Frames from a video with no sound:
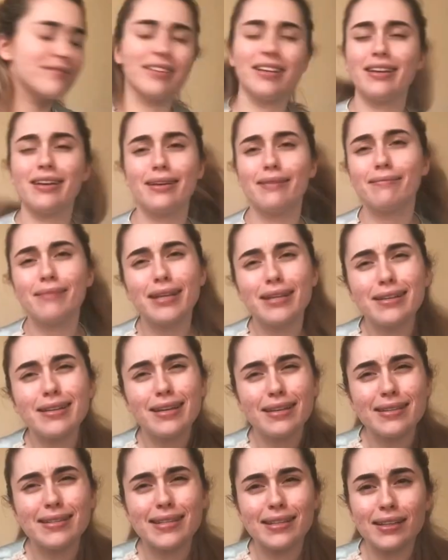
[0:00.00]

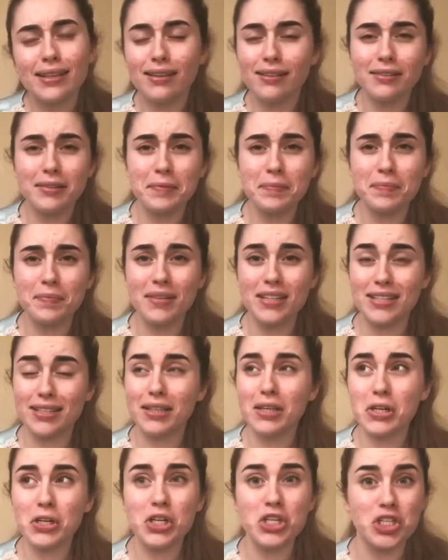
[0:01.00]
it's a little
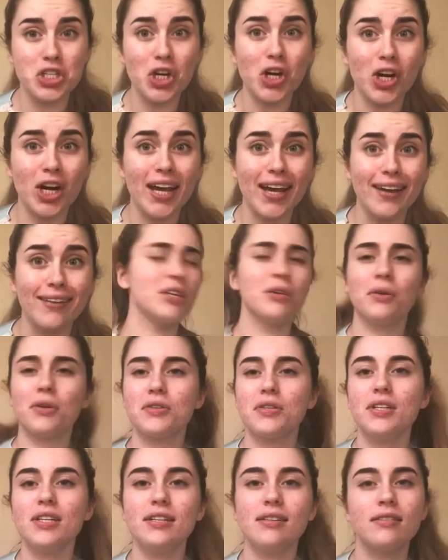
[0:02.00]
concerning. You
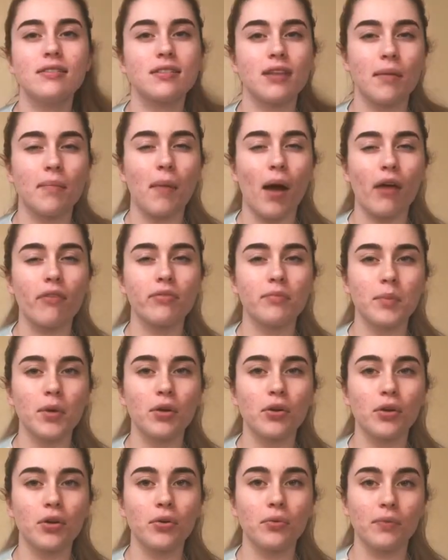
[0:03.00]
also need to step back from
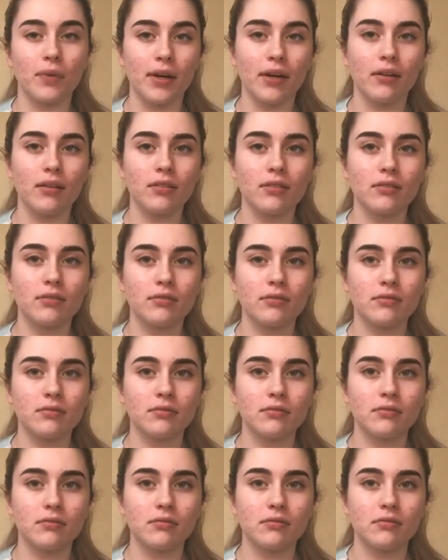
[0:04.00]
your career.
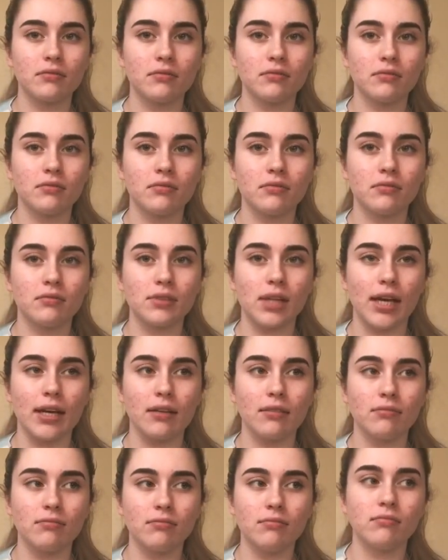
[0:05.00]

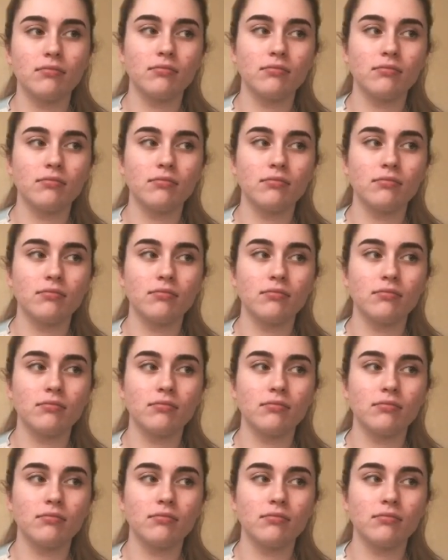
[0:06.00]
Like,